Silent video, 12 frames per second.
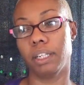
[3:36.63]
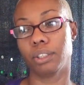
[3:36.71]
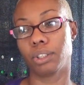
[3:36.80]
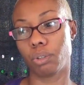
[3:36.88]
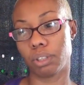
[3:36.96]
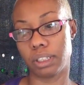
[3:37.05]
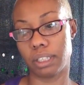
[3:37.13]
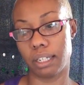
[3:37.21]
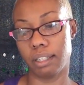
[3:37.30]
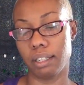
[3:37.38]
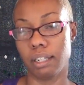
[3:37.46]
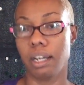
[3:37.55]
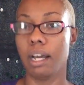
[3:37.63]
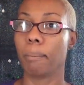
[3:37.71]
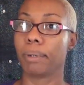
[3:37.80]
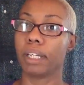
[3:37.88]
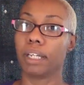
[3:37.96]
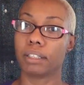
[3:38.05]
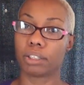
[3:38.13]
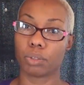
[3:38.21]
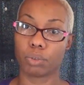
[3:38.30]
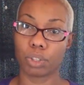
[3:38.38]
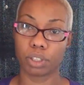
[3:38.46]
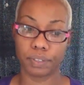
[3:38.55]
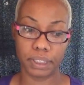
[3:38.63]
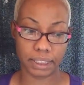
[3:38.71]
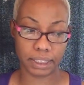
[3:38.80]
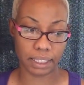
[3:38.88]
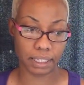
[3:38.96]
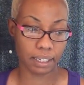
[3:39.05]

so excited, but yet so nervous.